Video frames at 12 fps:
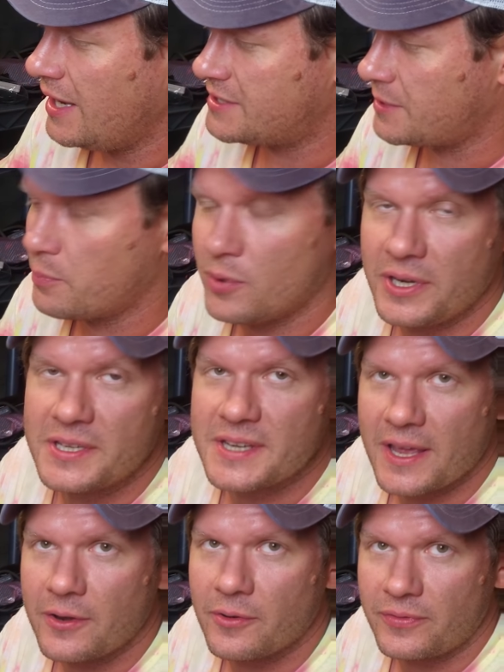It's a pretty
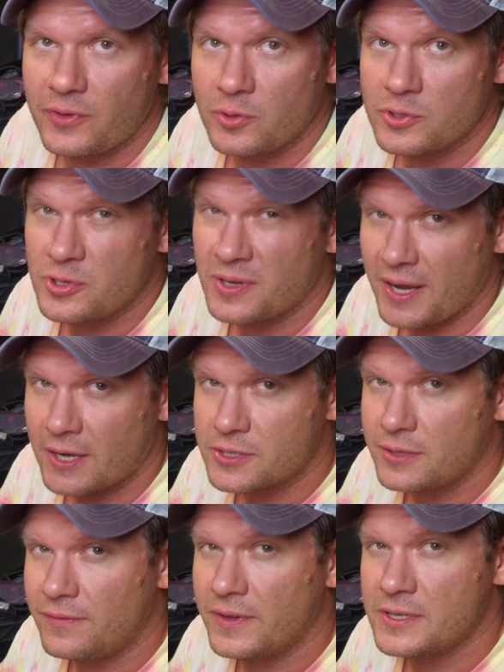standard fuse. You can
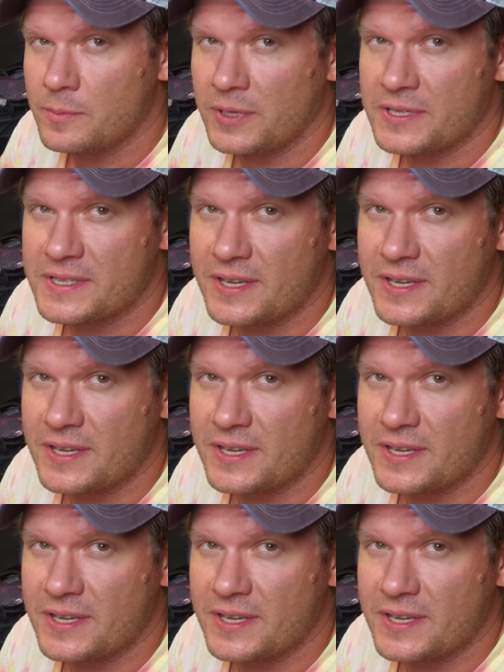actually visibly